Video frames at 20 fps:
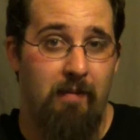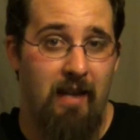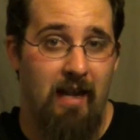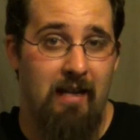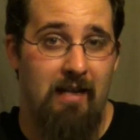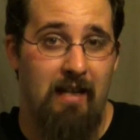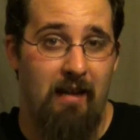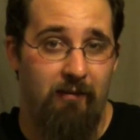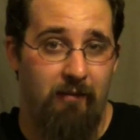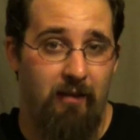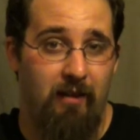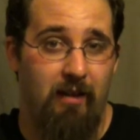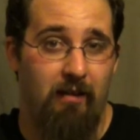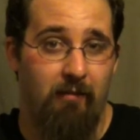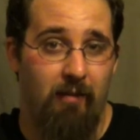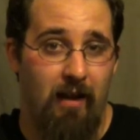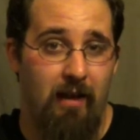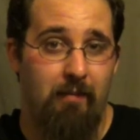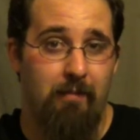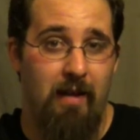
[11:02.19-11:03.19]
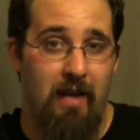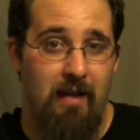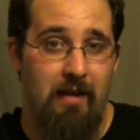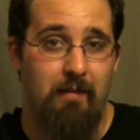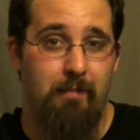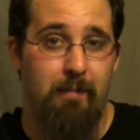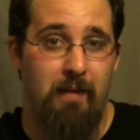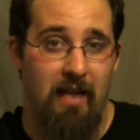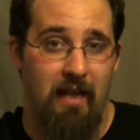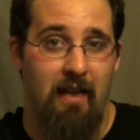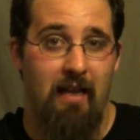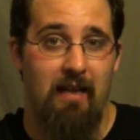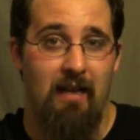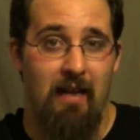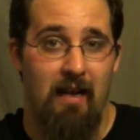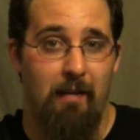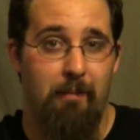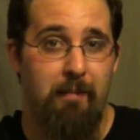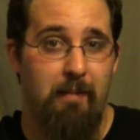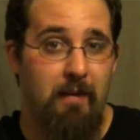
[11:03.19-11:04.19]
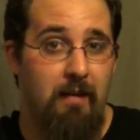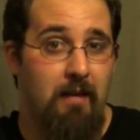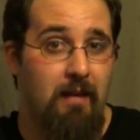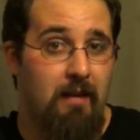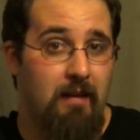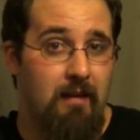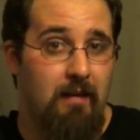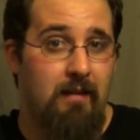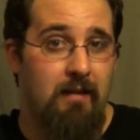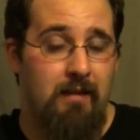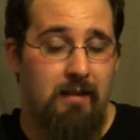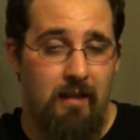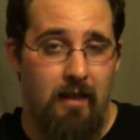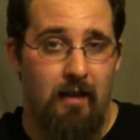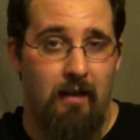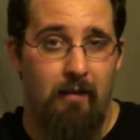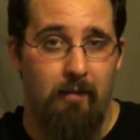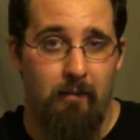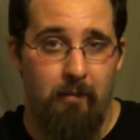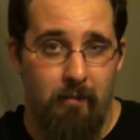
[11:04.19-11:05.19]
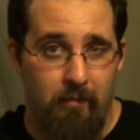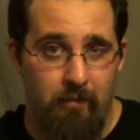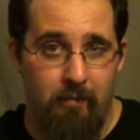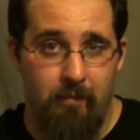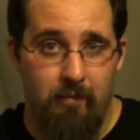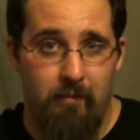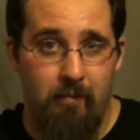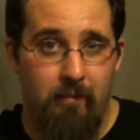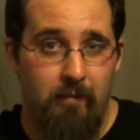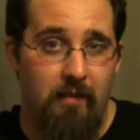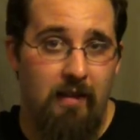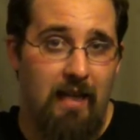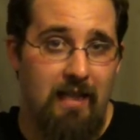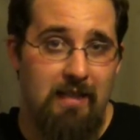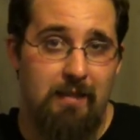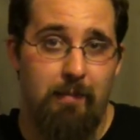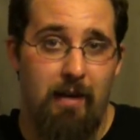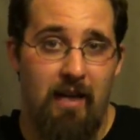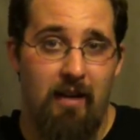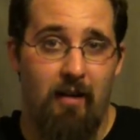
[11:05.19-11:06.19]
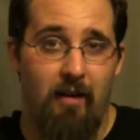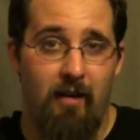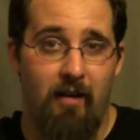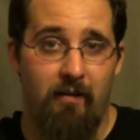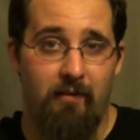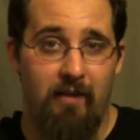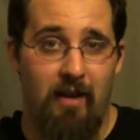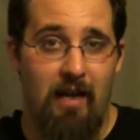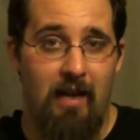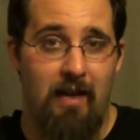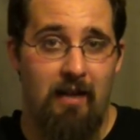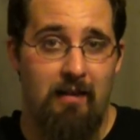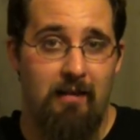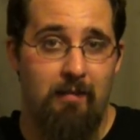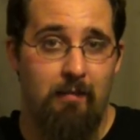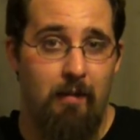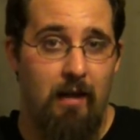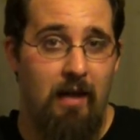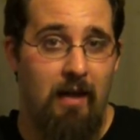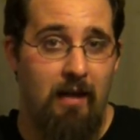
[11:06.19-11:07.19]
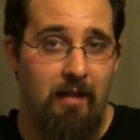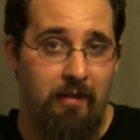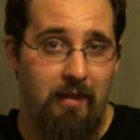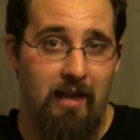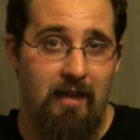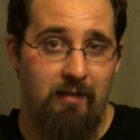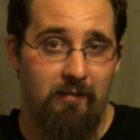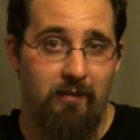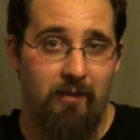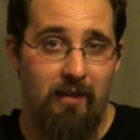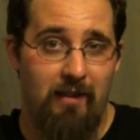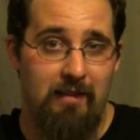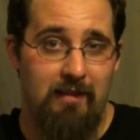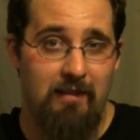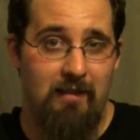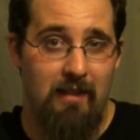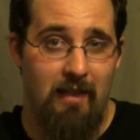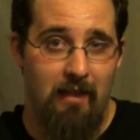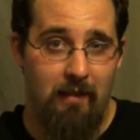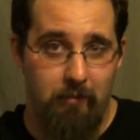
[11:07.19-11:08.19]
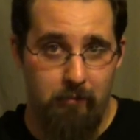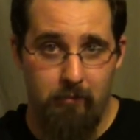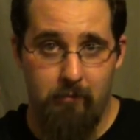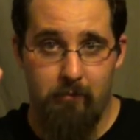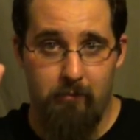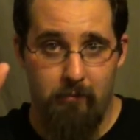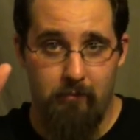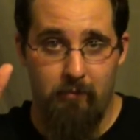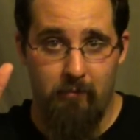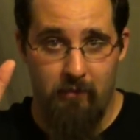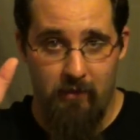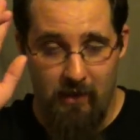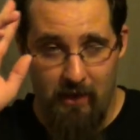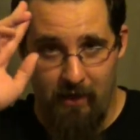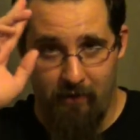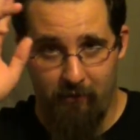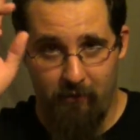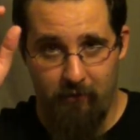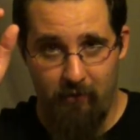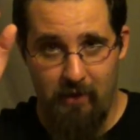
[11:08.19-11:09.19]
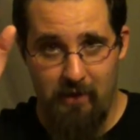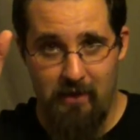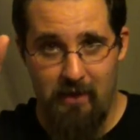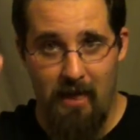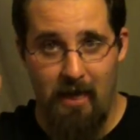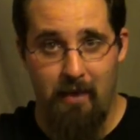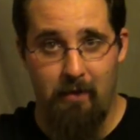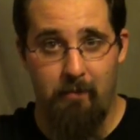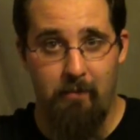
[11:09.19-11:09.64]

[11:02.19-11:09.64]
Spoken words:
that I definitely recommend picking up. So that's about all I've got. Thanks for listening. Have a great day.